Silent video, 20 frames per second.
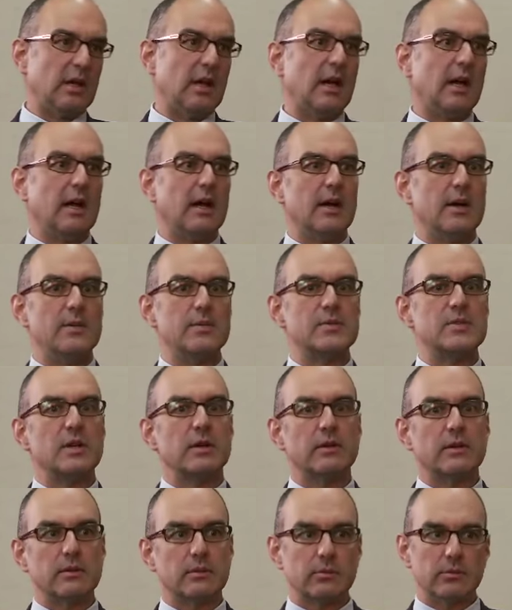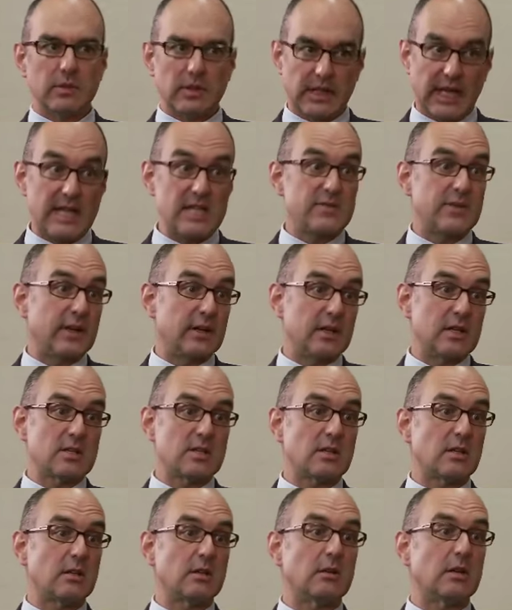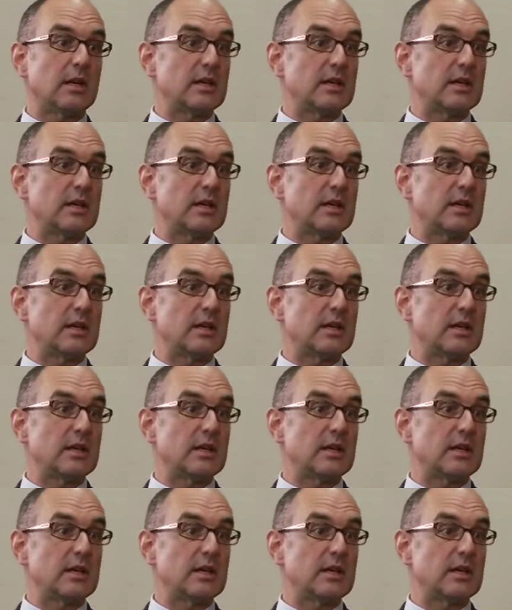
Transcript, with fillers: Mm-hmm. Um, so Gates Foundation